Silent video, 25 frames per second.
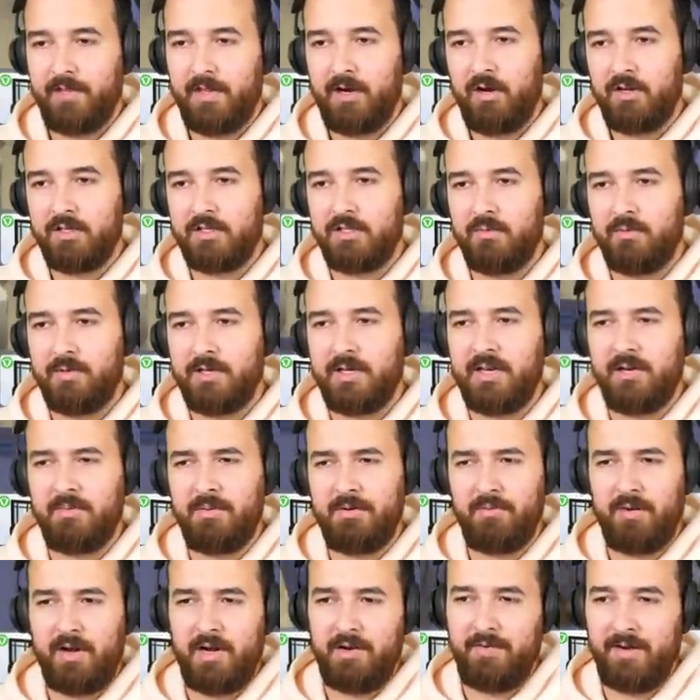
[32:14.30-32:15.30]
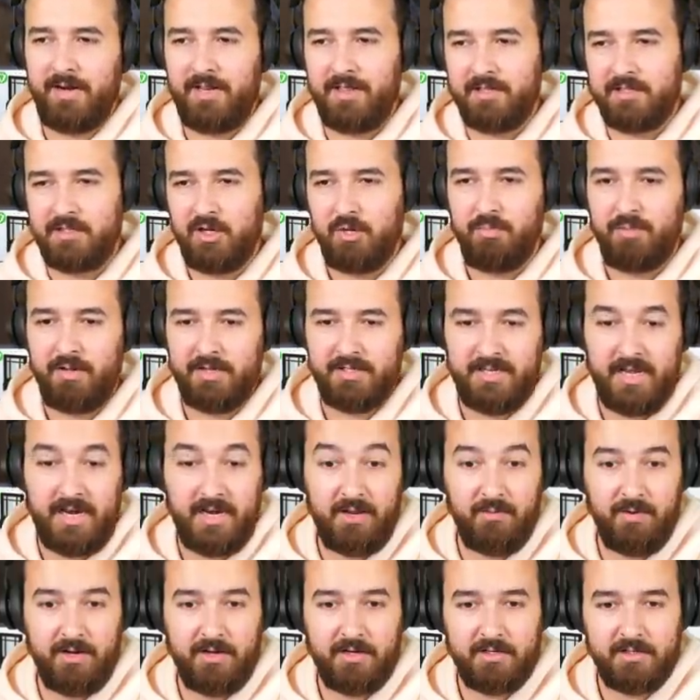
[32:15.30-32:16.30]
And also, we're going to be renovating this whole place
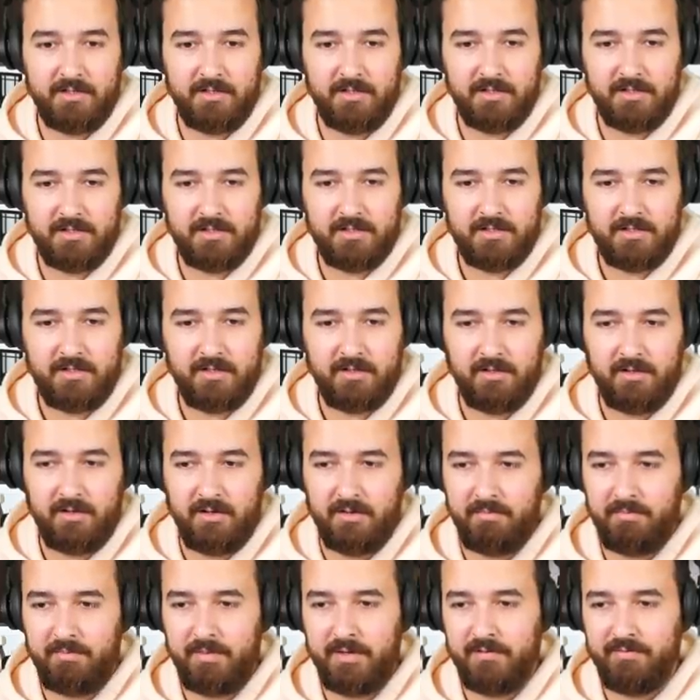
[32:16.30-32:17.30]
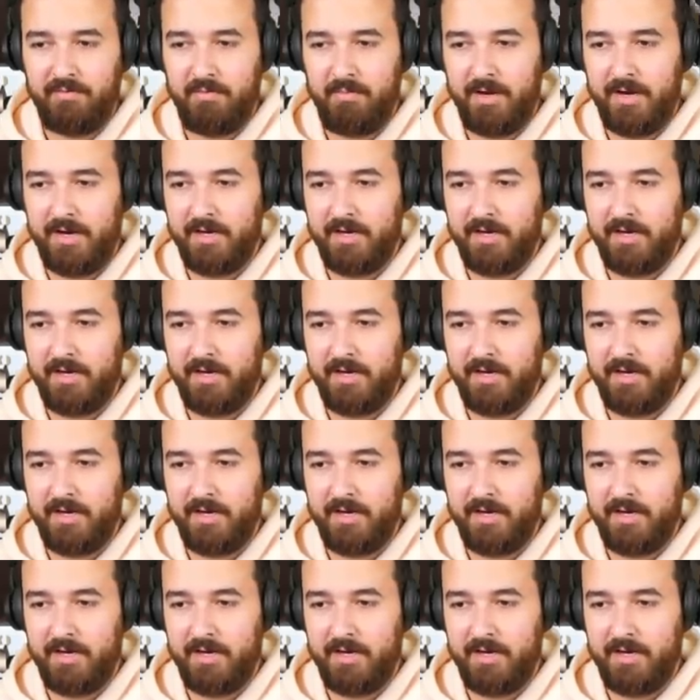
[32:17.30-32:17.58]
anyway because it's still a bit of a